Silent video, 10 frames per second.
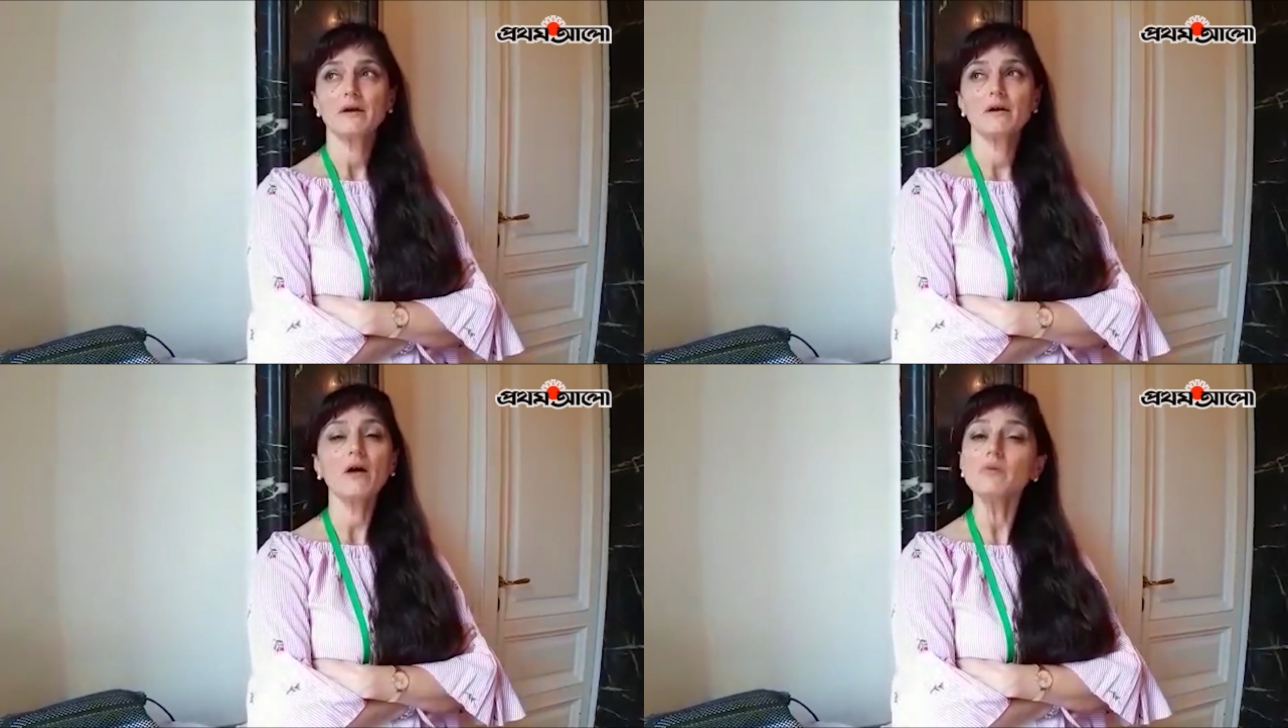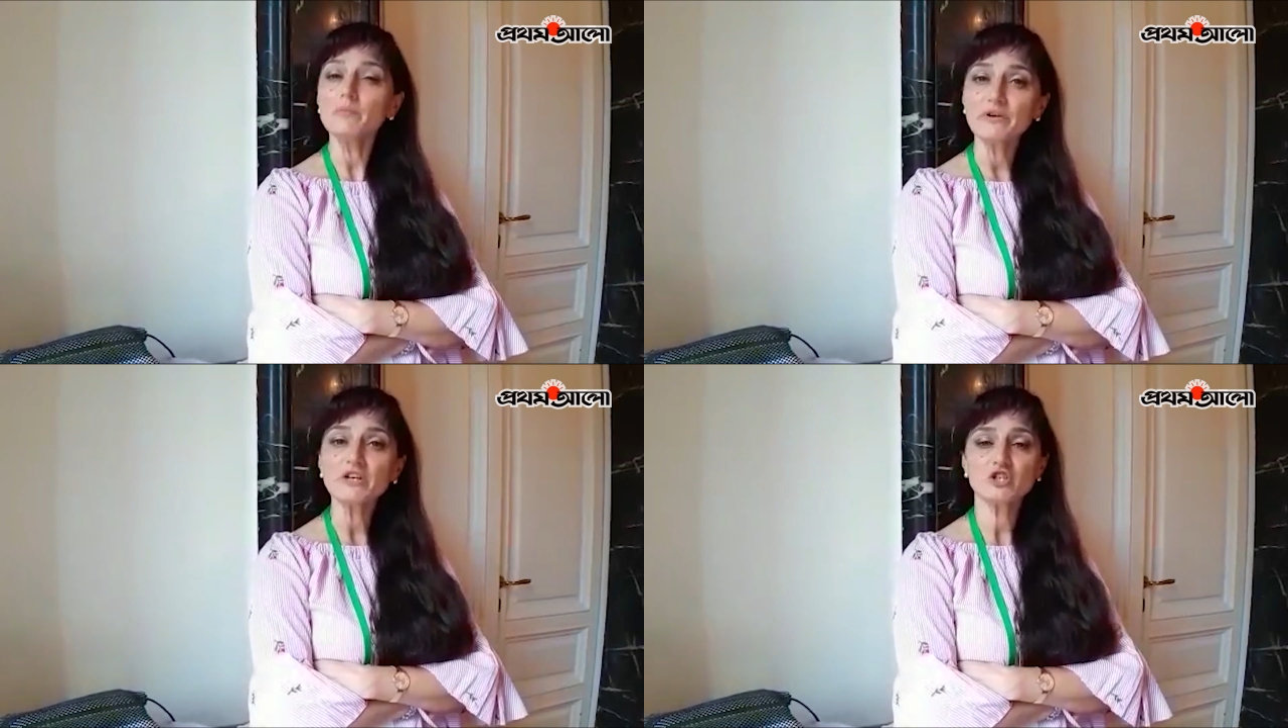
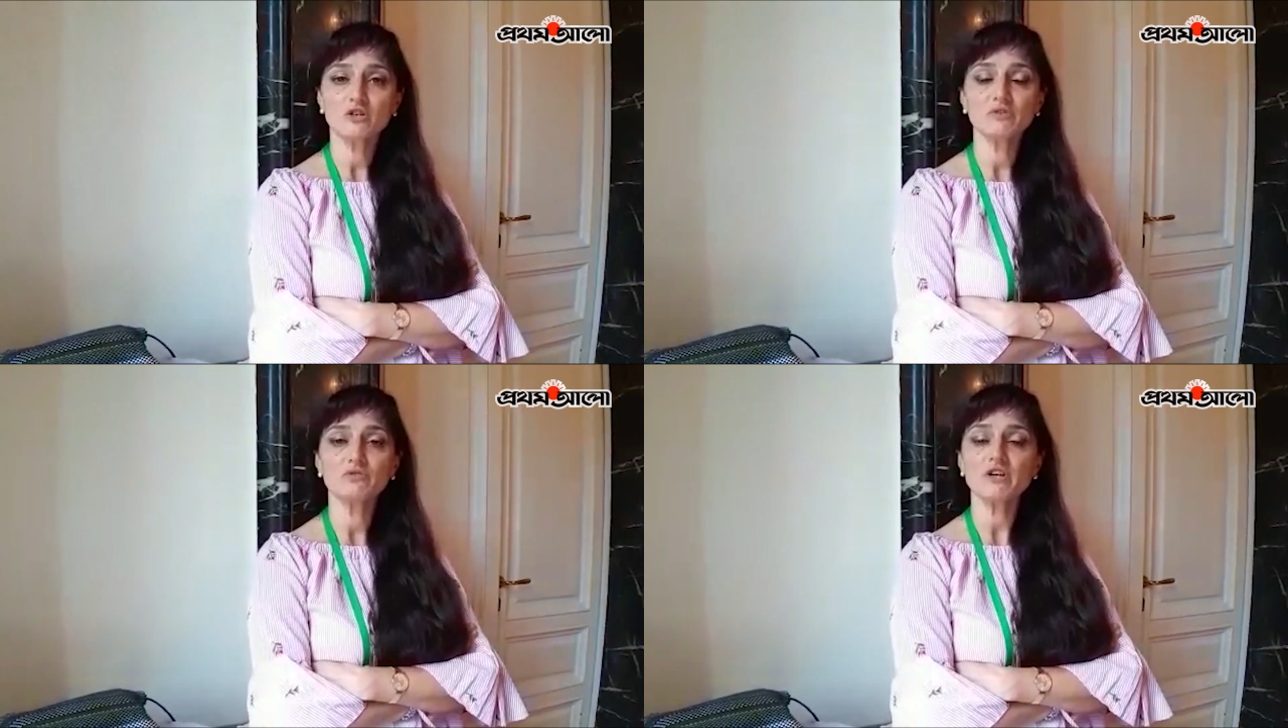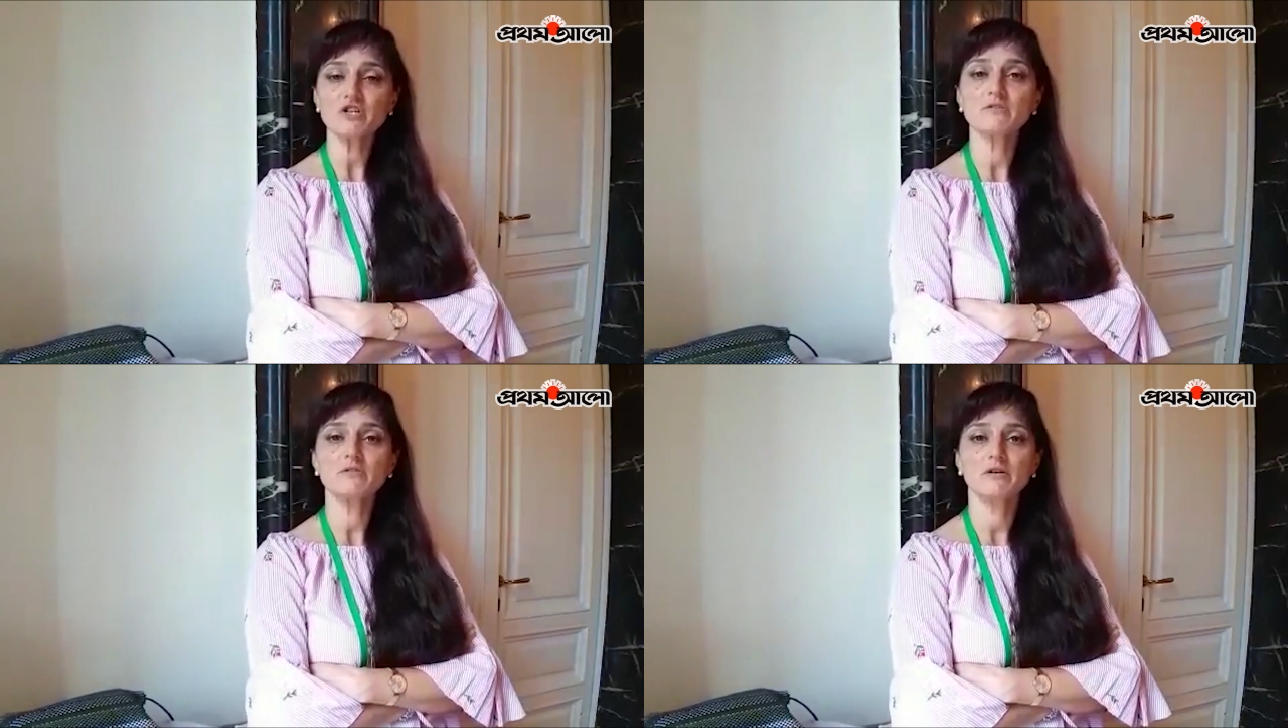collaboration of the
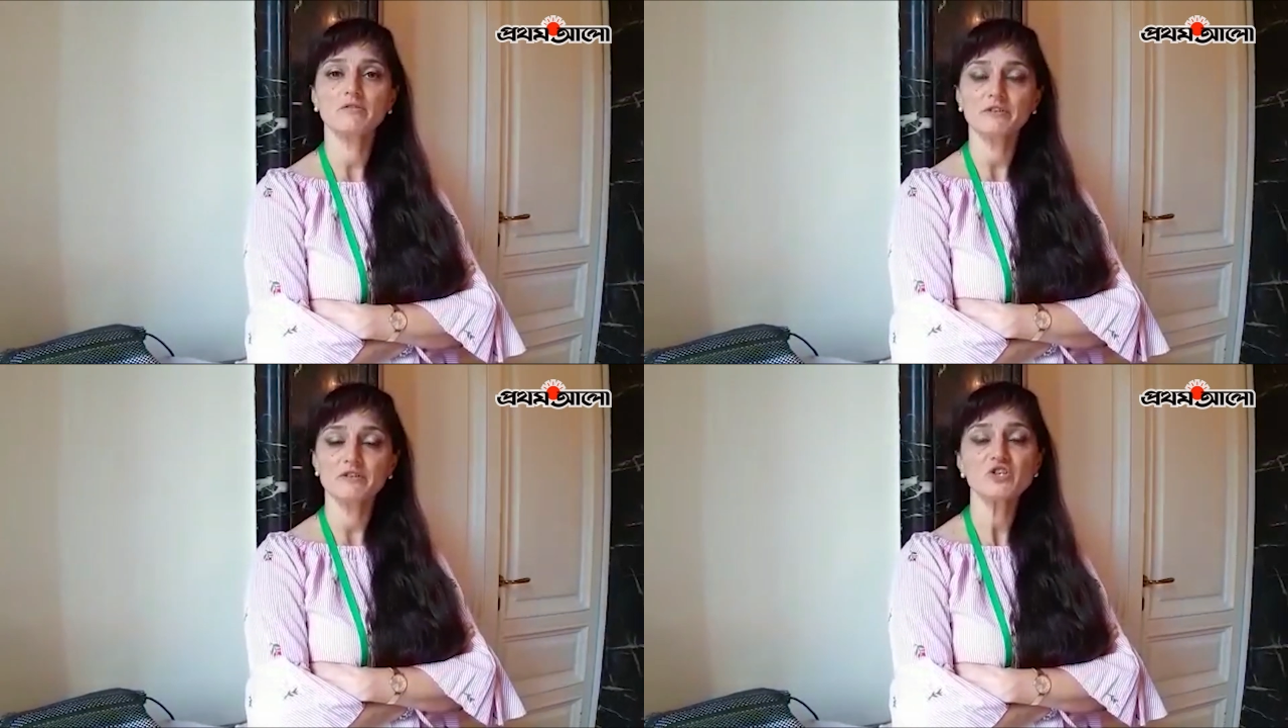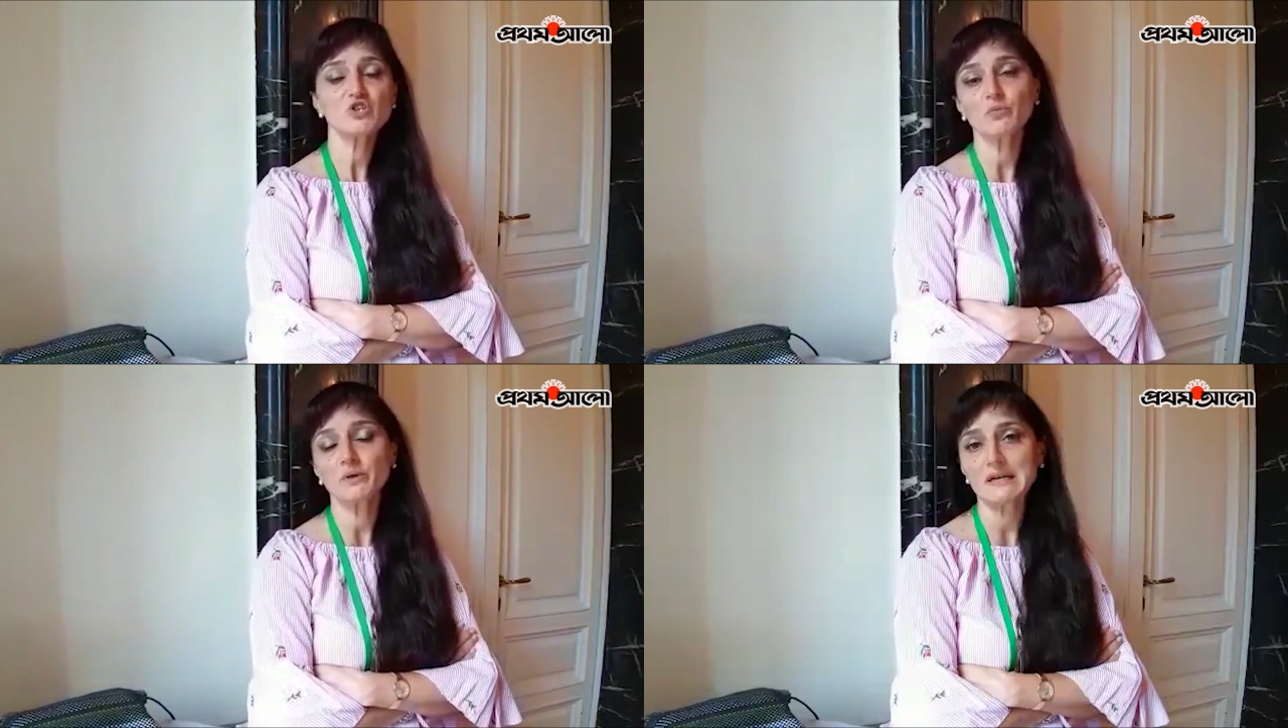Russian
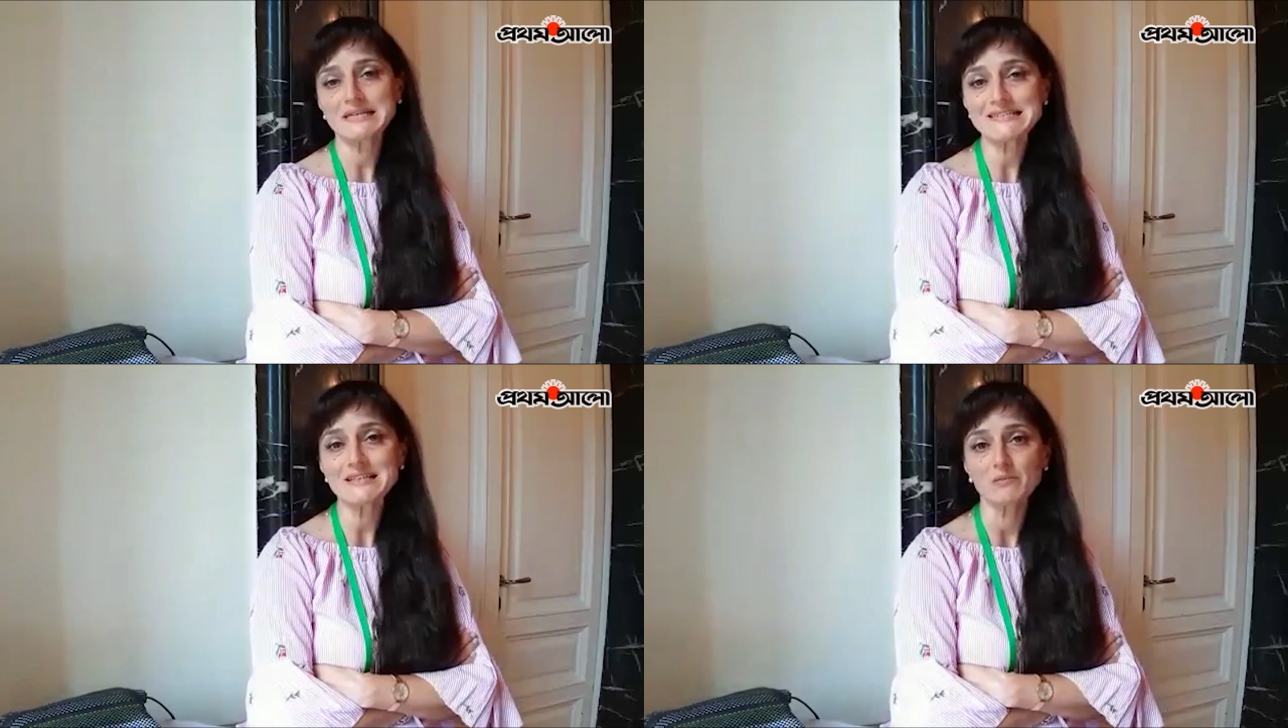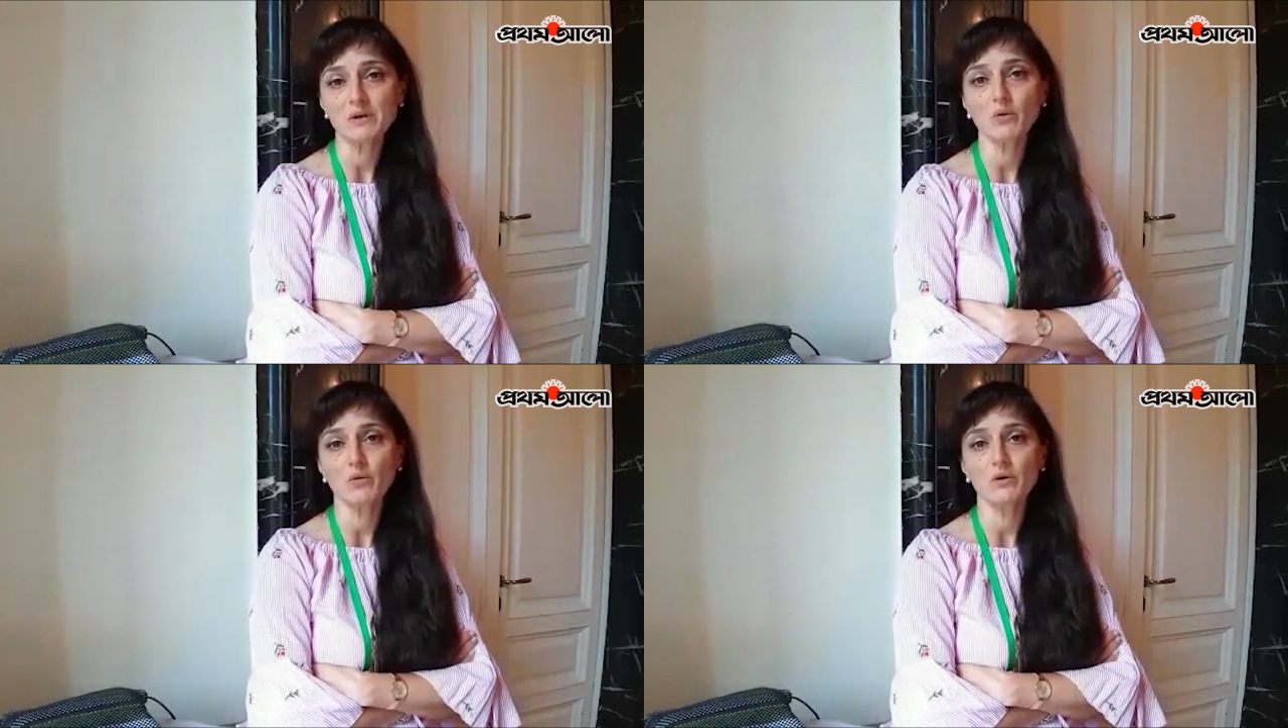Federation with the
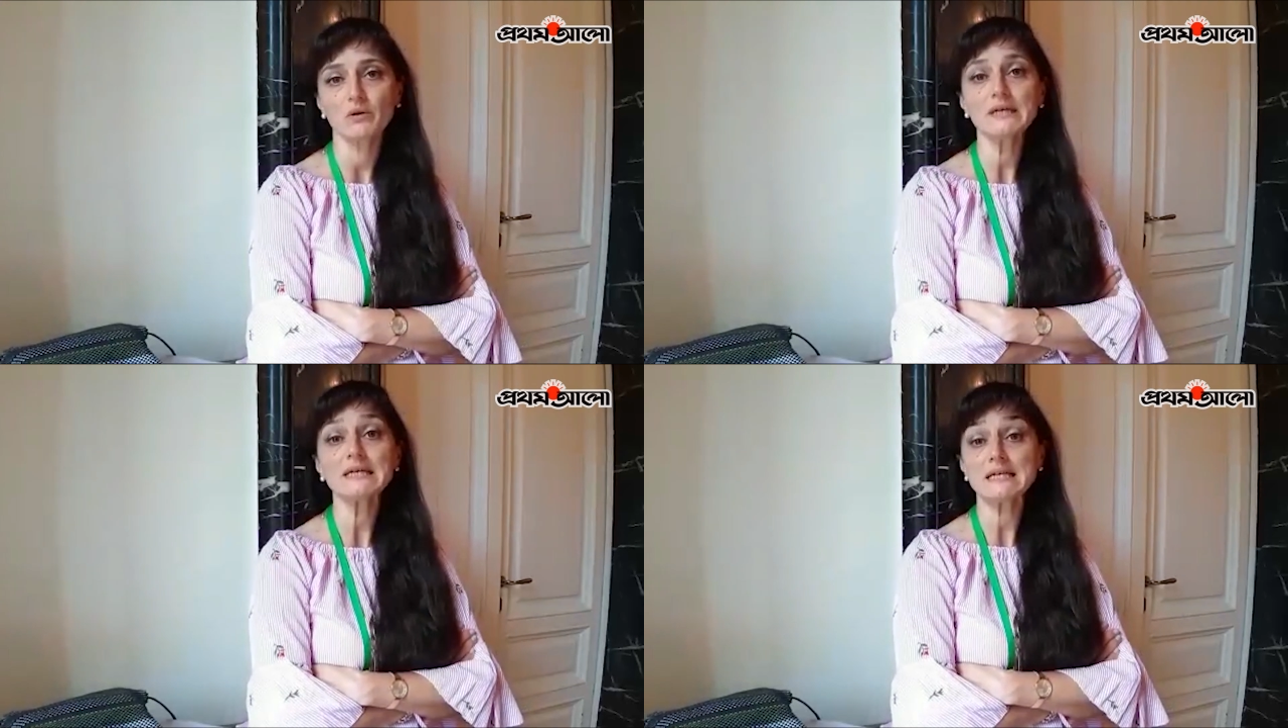Islamic world,